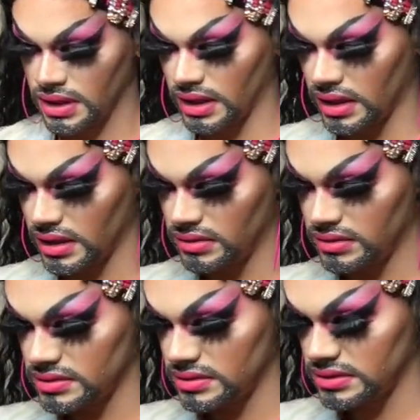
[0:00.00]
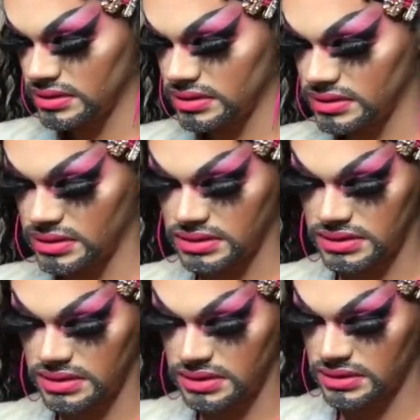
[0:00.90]
and let's
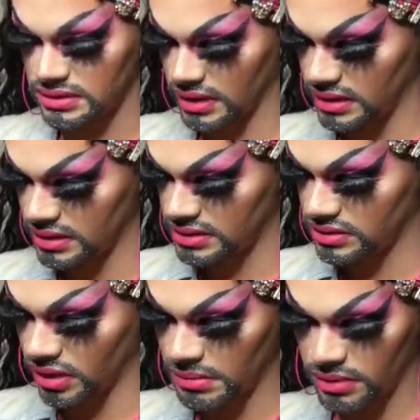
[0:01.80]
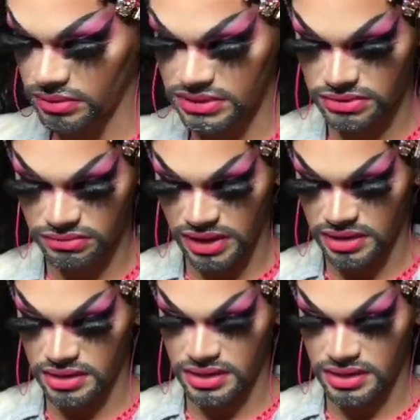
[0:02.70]
see I think Starmie was the rare